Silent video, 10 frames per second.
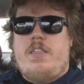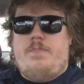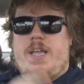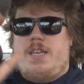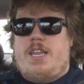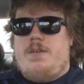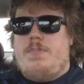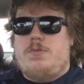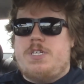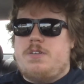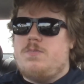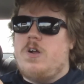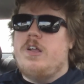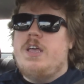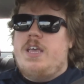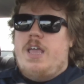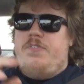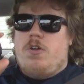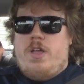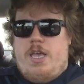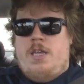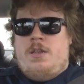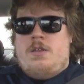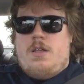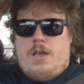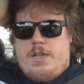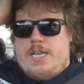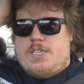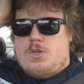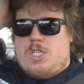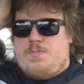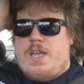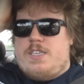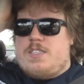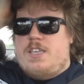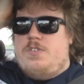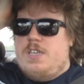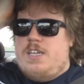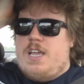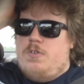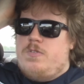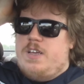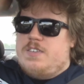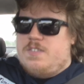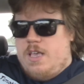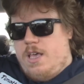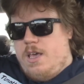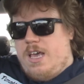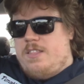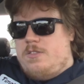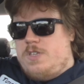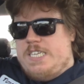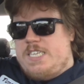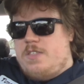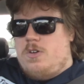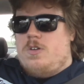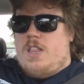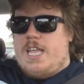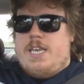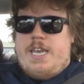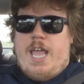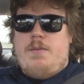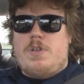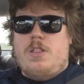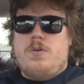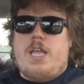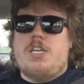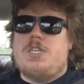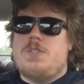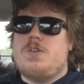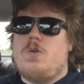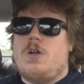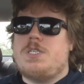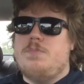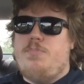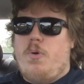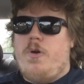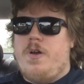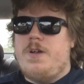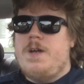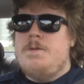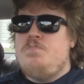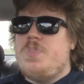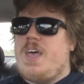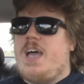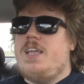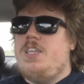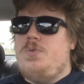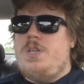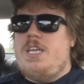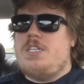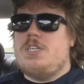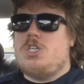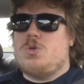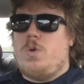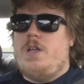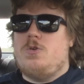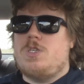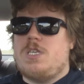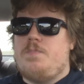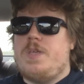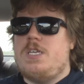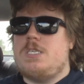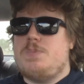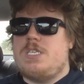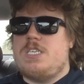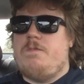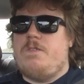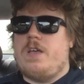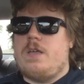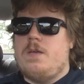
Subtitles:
the Magnetic Mountain, where if you're in a desert space, then you can encounter this. And then there's these other like named locations across the board that you need to trigger something specific